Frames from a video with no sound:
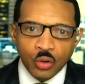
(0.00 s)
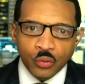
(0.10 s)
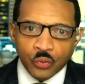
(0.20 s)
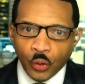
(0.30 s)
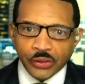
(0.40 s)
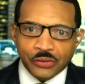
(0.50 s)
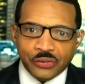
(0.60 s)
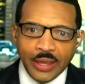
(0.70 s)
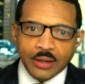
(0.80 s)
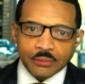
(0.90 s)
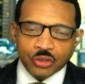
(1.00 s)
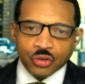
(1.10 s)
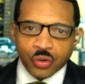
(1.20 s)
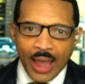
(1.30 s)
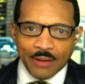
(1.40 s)
for the sake of
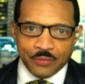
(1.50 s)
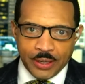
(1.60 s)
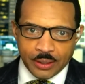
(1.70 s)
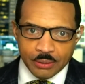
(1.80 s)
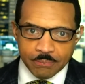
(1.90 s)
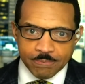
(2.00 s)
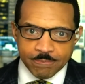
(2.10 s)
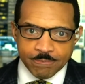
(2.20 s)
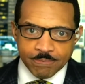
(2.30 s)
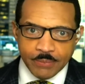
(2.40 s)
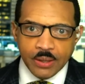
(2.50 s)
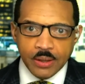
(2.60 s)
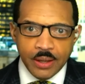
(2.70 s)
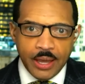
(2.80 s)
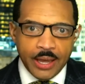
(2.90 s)
traffic,
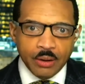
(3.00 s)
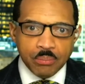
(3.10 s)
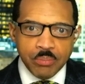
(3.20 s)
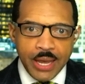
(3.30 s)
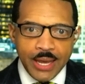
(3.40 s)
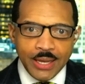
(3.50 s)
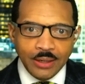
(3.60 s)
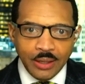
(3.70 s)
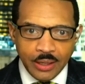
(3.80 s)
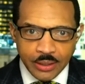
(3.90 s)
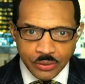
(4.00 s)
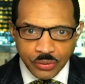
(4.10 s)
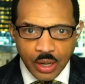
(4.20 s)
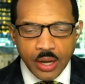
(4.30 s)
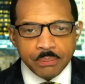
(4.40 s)
and a man ends
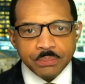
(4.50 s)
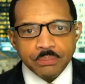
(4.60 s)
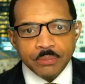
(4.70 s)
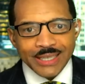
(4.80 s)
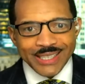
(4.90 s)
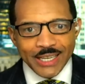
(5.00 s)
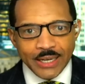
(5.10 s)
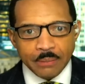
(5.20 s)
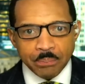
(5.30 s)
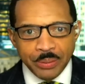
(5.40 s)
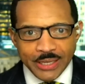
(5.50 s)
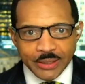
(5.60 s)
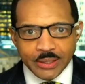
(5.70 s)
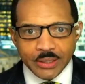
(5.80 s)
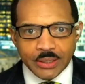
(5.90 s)
up getting beaten
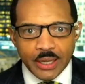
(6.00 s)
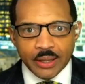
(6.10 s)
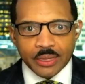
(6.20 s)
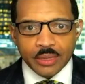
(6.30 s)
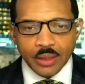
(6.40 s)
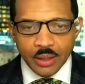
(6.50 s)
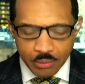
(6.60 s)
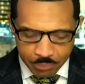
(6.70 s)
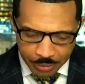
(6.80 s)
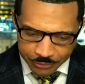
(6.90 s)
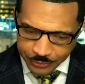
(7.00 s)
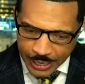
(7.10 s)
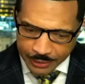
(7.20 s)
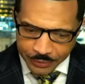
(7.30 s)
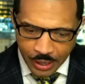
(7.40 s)
to death by
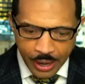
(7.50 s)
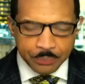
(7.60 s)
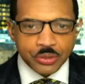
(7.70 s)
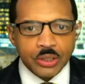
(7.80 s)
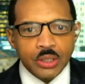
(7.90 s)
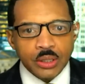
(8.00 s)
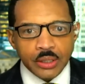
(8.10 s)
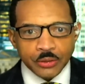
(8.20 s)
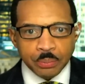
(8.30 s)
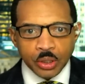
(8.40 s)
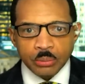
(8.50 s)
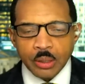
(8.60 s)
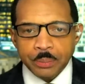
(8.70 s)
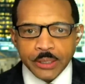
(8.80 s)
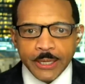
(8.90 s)
5 cops. Let's put them
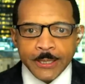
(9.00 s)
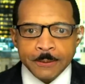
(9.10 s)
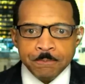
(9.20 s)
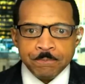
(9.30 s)
up again.